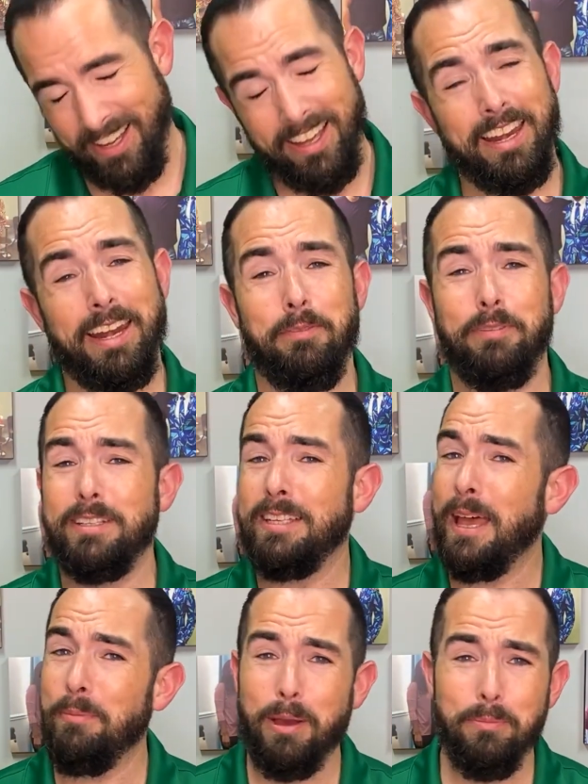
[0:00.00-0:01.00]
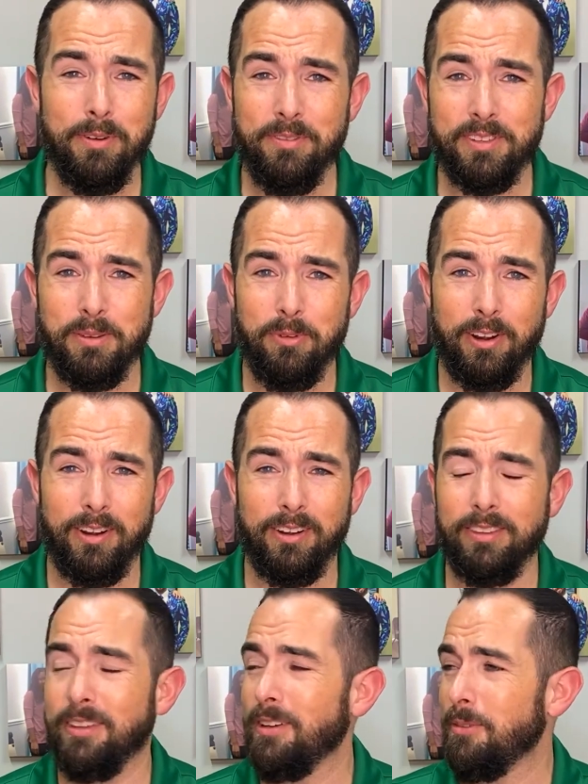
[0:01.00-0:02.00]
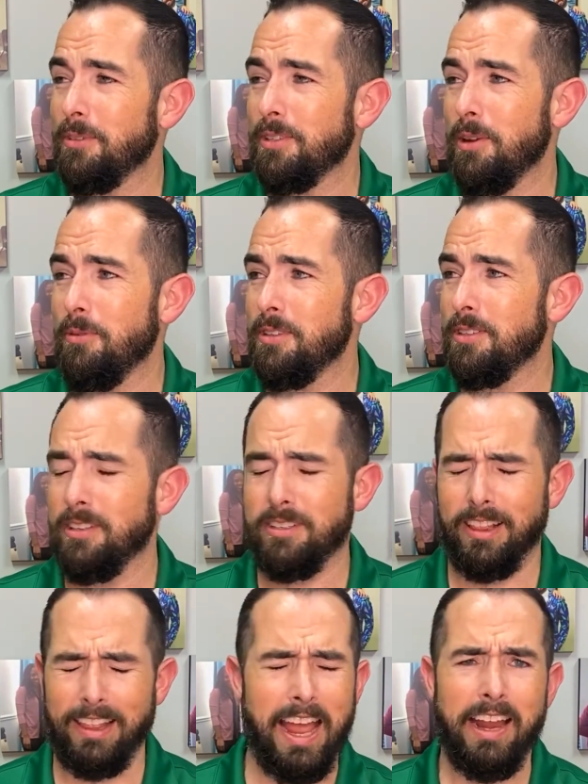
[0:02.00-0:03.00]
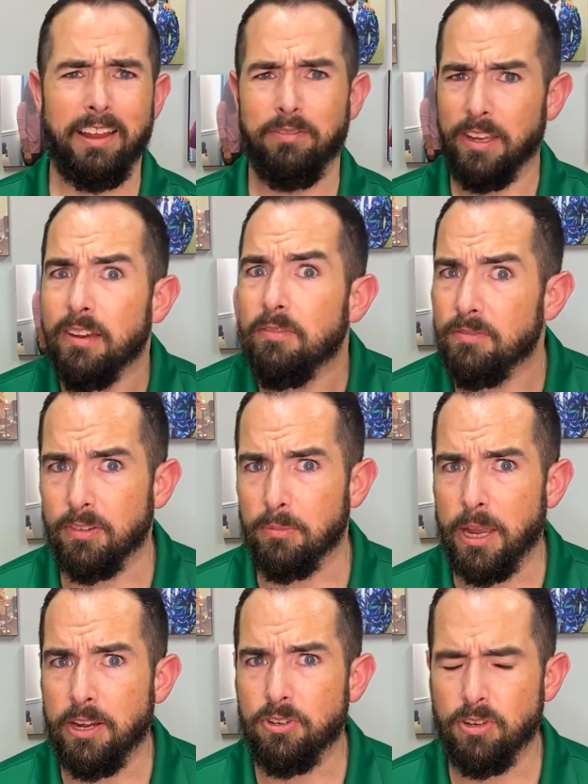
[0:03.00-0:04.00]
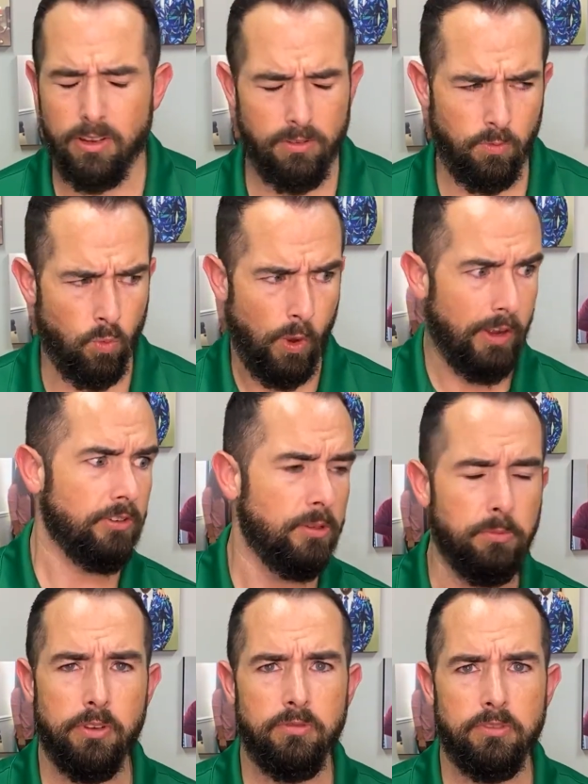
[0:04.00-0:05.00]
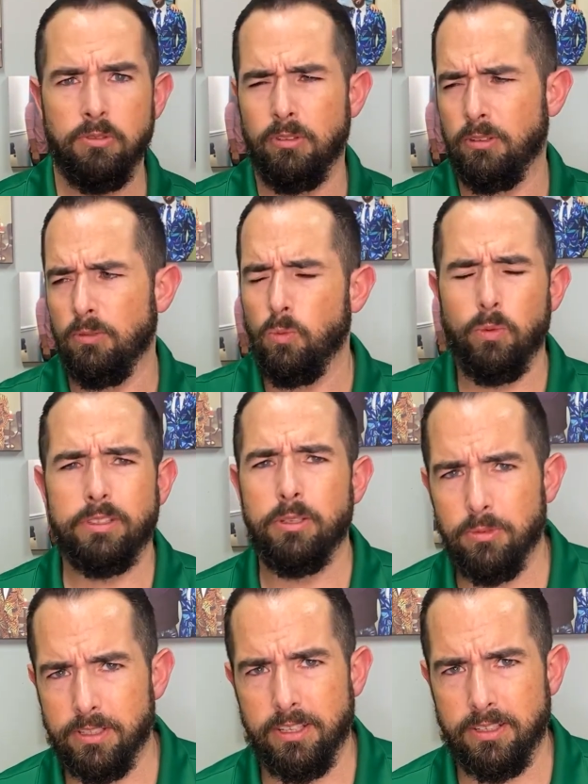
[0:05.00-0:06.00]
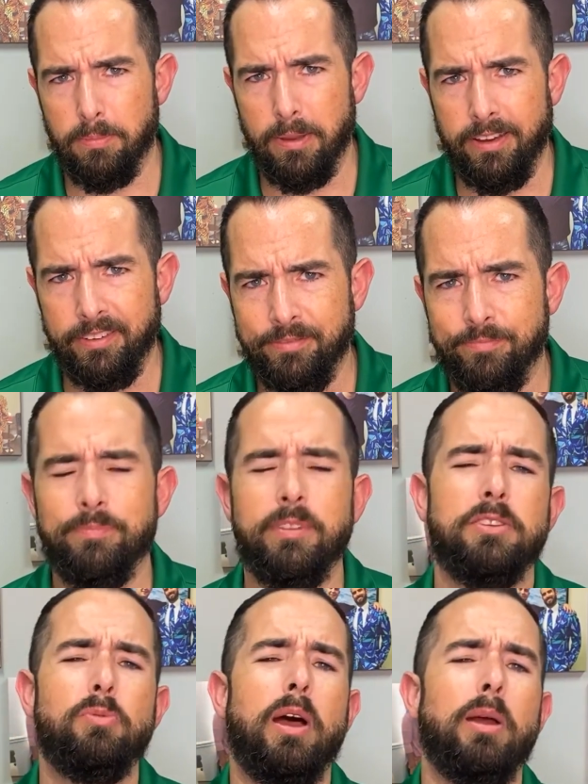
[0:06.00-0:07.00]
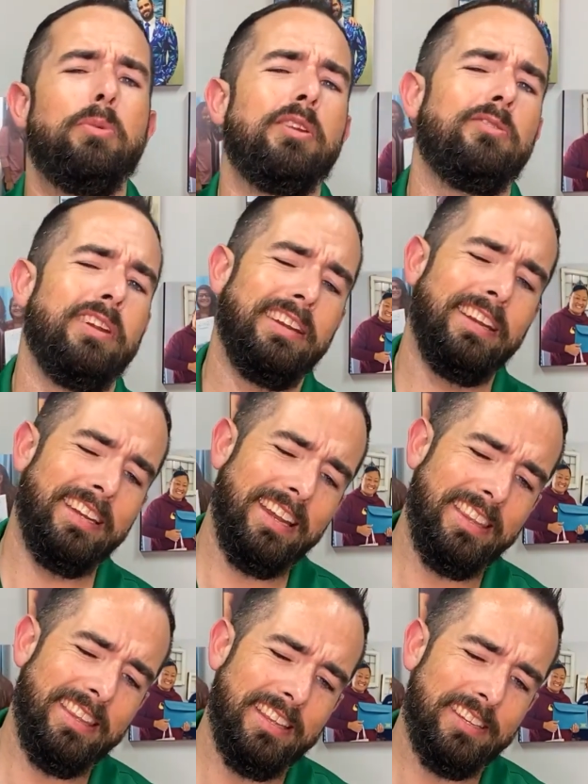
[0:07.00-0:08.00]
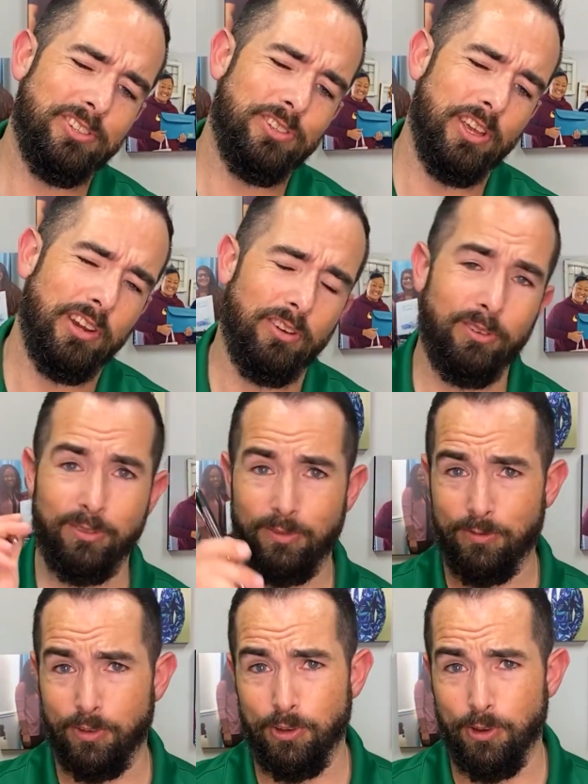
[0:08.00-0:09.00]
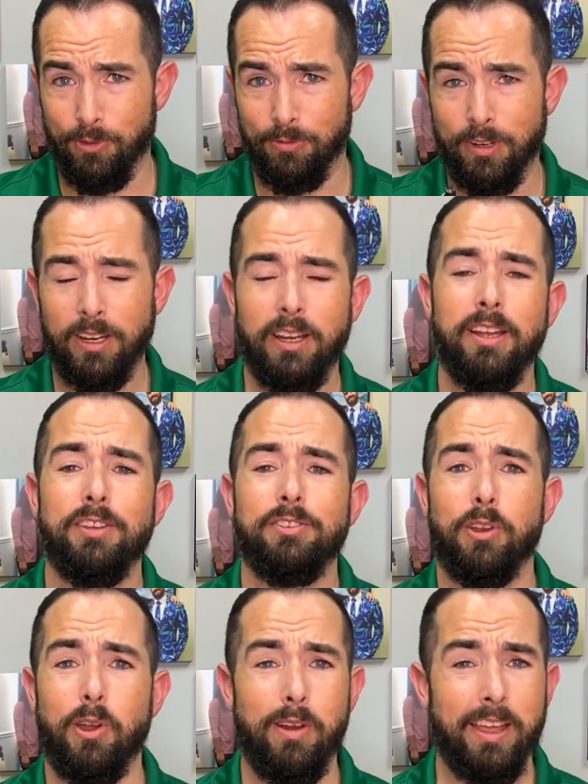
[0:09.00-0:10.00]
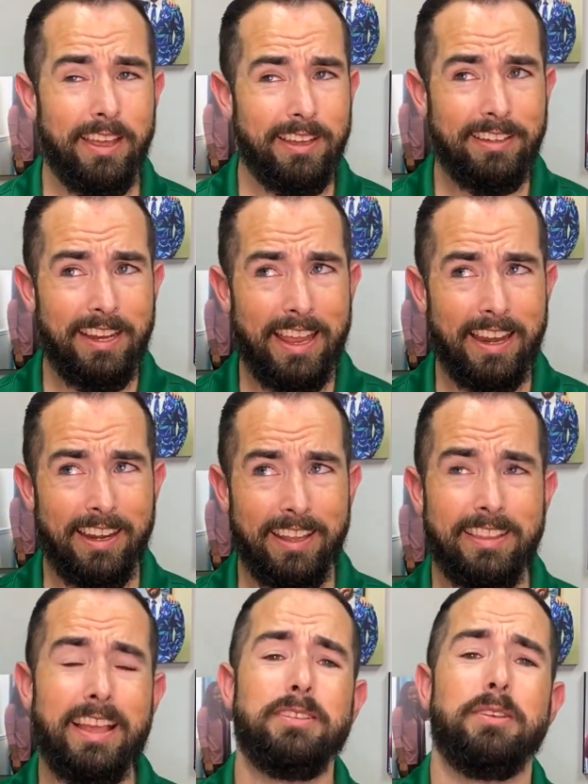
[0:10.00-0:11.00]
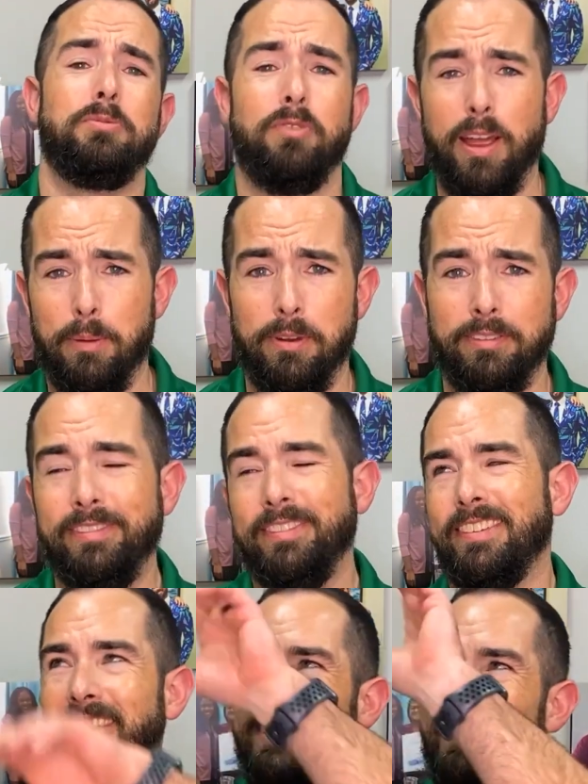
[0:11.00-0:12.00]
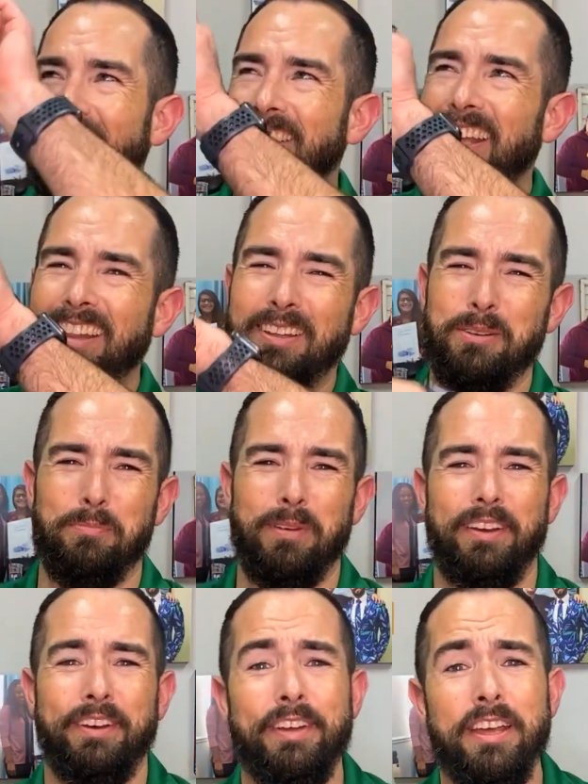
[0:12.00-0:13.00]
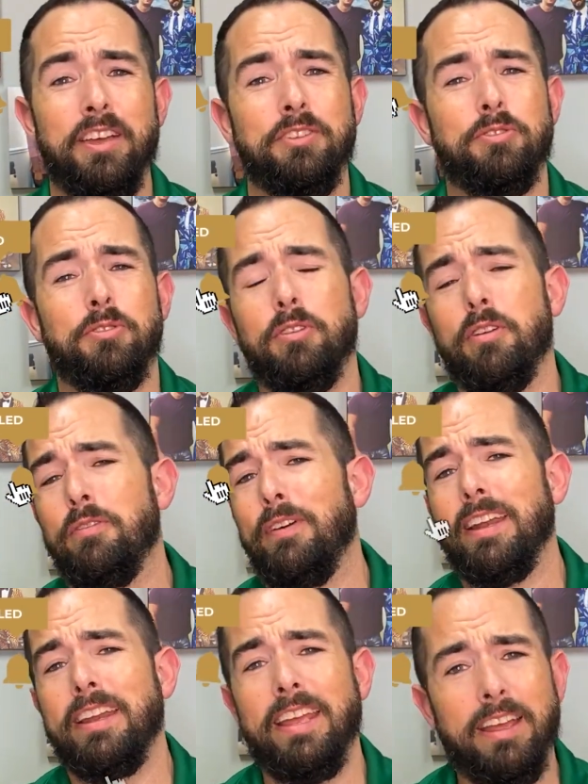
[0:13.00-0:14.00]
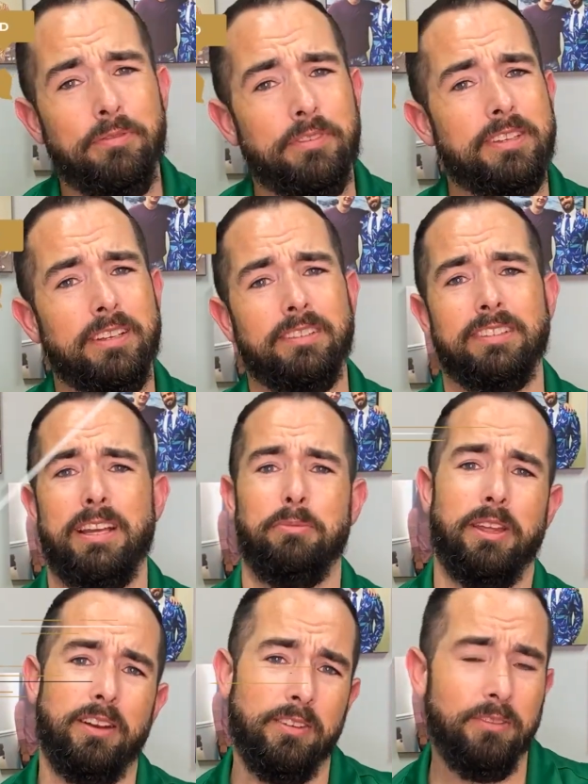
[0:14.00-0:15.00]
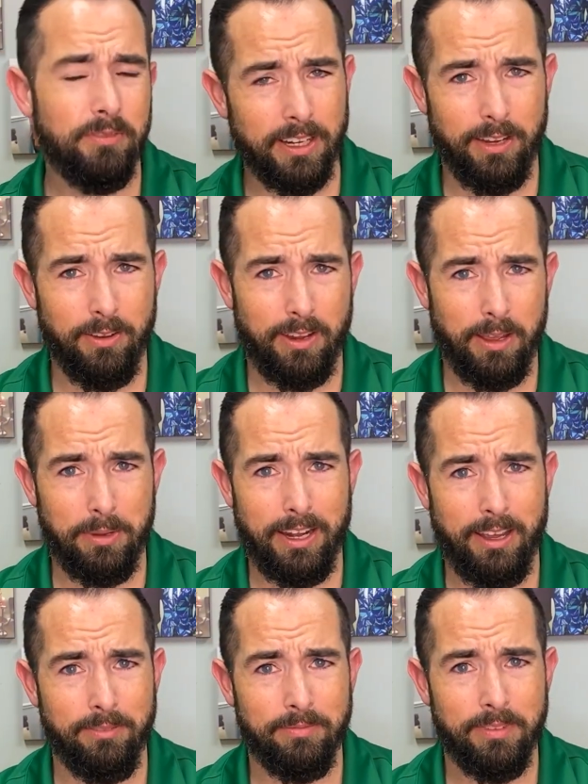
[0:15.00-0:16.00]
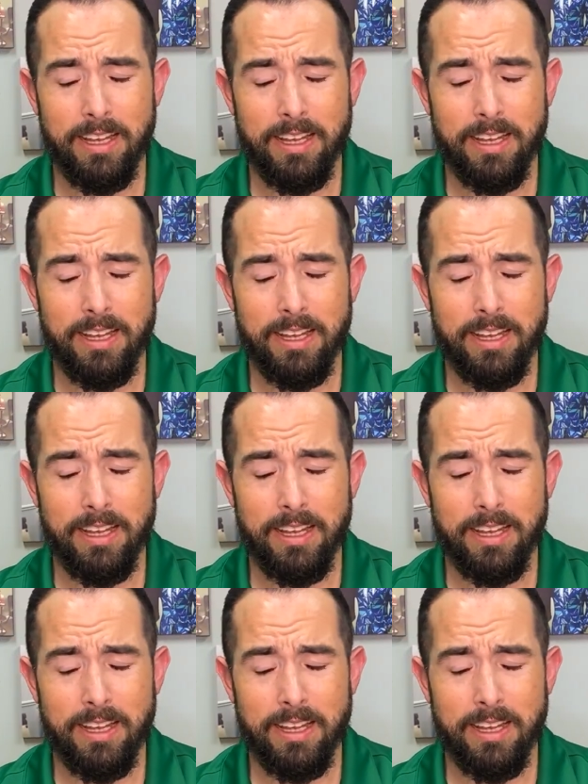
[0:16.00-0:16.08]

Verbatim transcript: And every time I moved somewhere, there was always such a lack of information of where to move to and what to anticipate. That's why we created this channel for you. So go ahead and hit that subscribe button, click that little bell so you're notified every single time we've got a new video coming out.